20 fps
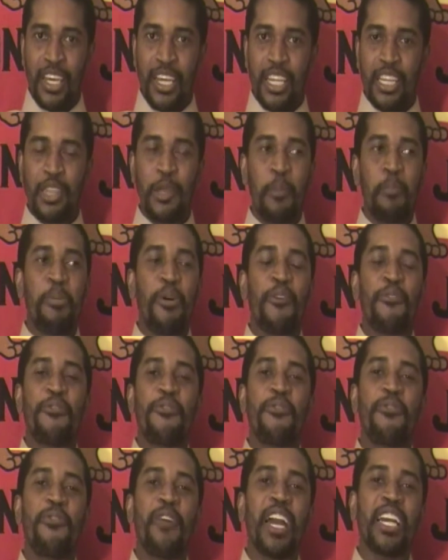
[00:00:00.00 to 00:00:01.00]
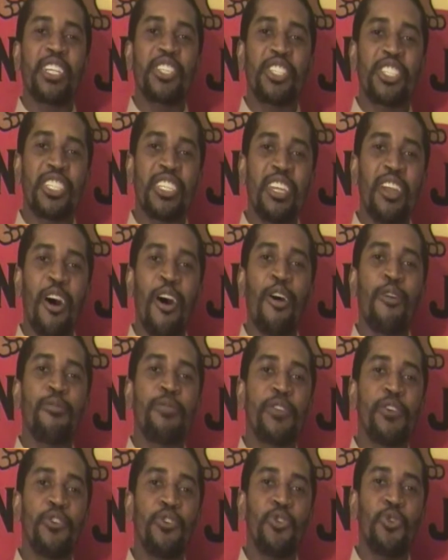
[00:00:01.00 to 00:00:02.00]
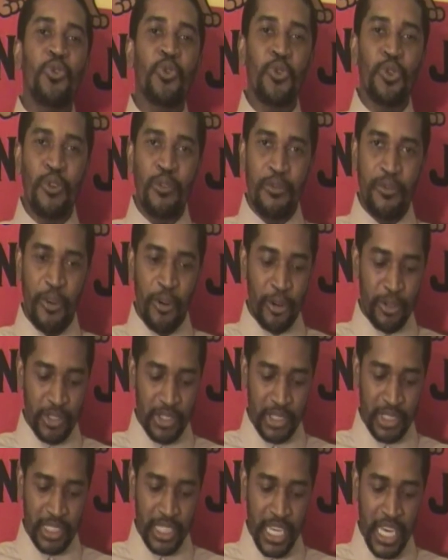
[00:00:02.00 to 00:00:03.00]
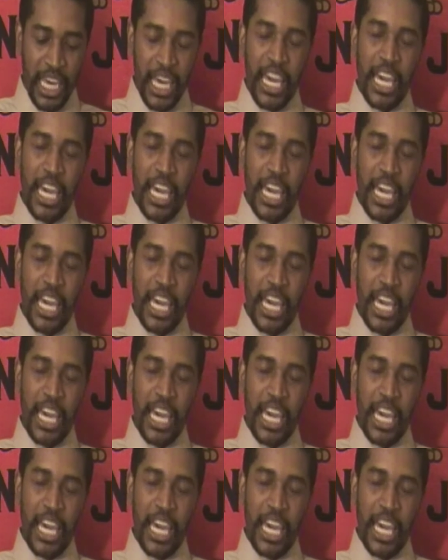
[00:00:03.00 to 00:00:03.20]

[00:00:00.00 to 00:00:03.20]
The perfection of the universe